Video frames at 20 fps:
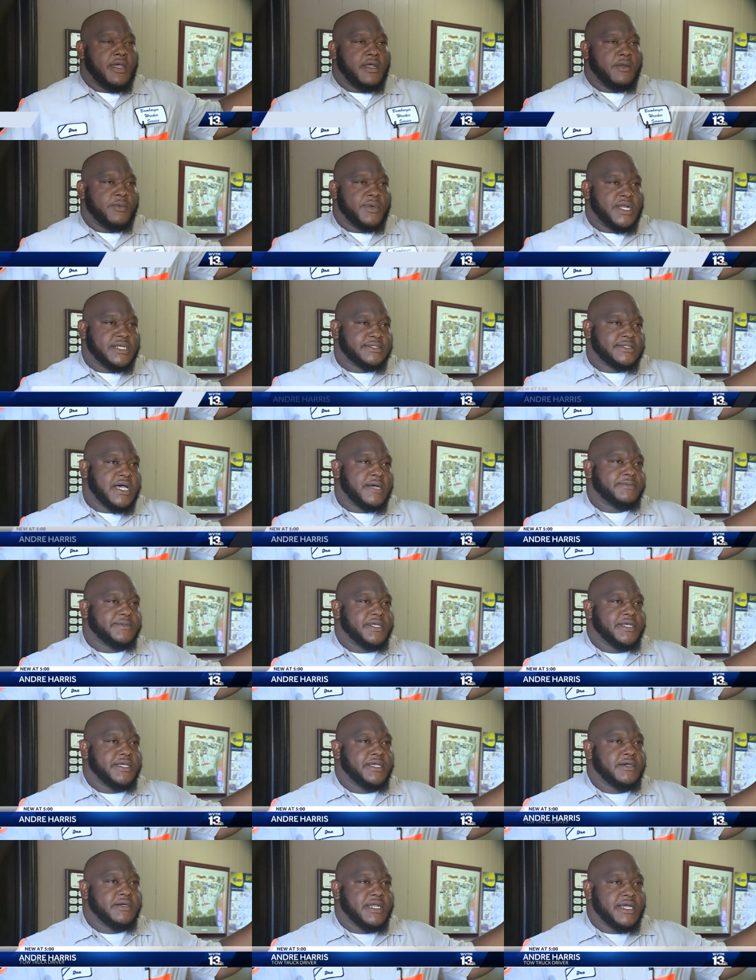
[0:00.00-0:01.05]
And when I
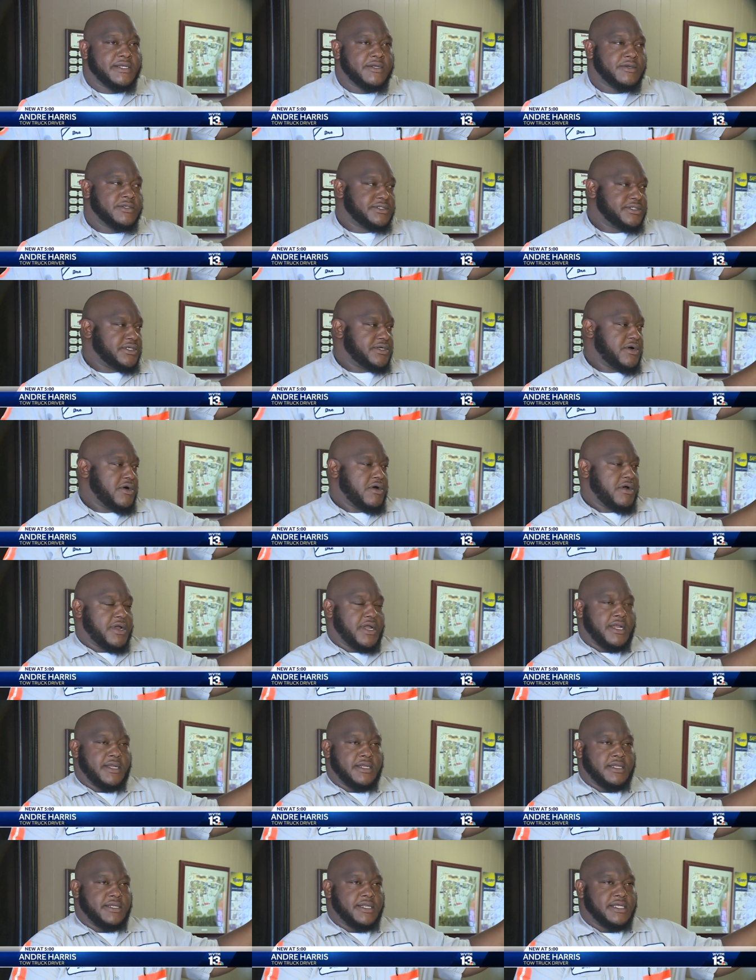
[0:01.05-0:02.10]
topped the hill, I noticed the
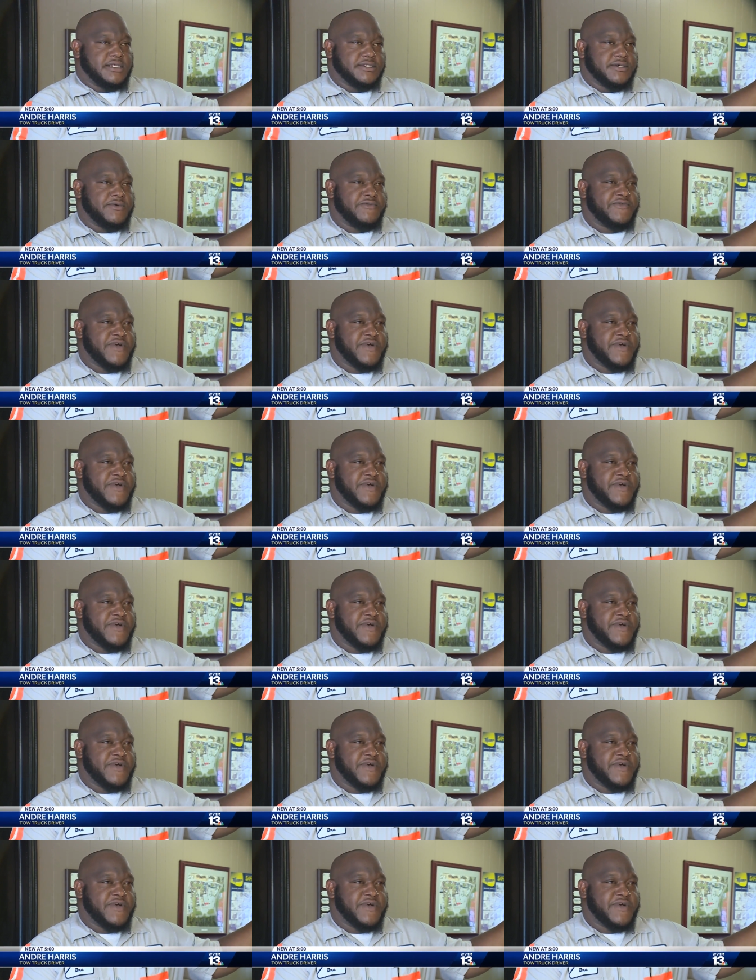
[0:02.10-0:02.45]
car in the ditch